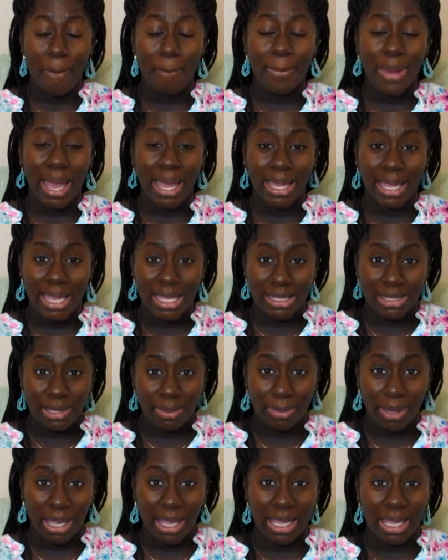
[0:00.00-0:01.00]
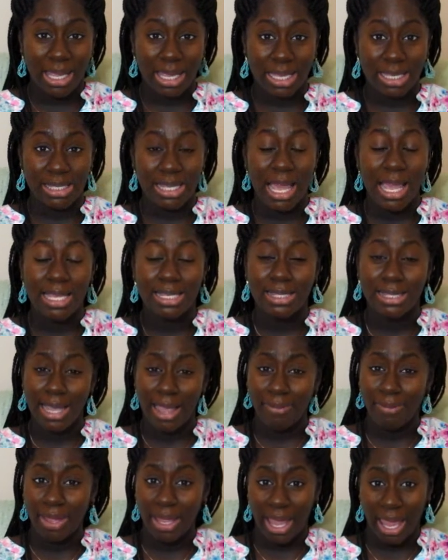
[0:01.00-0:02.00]
my guesstimate is
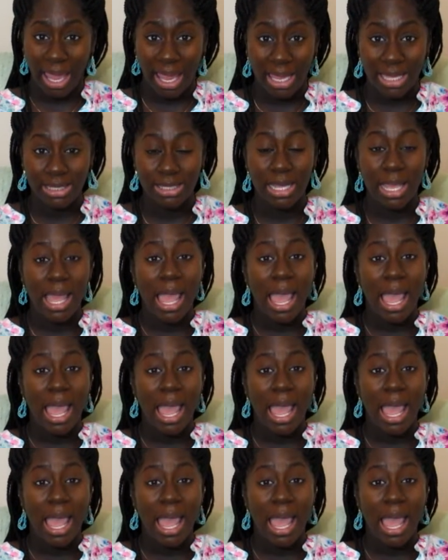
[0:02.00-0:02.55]
7'8".